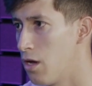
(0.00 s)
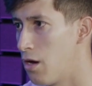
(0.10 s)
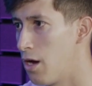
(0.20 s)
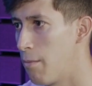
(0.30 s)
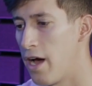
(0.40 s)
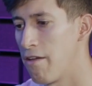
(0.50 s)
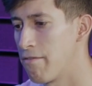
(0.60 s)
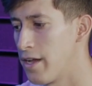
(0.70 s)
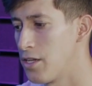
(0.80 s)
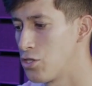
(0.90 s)
Um, I
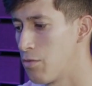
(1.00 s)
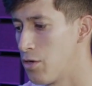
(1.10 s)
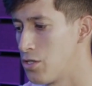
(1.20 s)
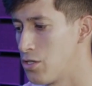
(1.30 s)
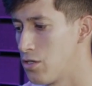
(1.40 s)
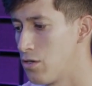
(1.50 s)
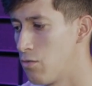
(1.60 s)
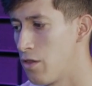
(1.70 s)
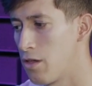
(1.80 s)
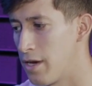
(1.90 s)
find it so much
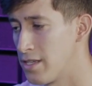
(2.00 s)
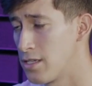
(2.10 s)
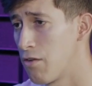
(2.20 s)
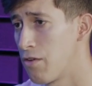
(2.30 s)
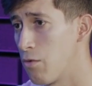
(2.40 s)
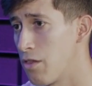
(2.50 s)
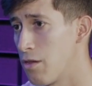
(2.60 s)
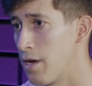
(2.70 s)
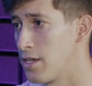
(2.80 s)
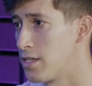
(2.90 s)
within myself and
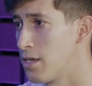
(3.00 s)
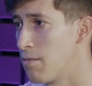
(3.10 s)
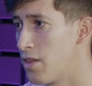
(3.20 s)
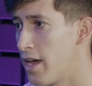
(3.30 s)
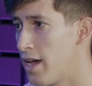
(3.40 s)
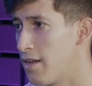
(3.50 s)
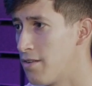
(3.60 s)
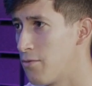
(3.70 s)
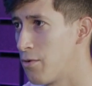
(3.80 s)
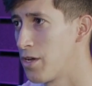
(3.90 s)
within my team that
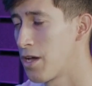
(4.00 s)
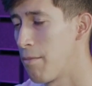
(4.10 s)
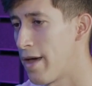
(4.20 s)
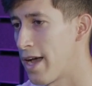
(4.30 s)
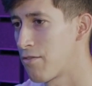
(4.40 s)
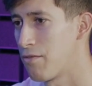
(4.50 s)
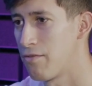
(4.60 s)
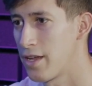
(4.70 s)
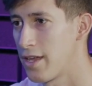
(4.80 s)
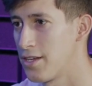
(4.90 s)
when we come back from
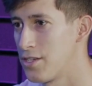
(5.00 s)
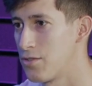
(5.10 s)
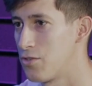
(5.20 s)
vacations,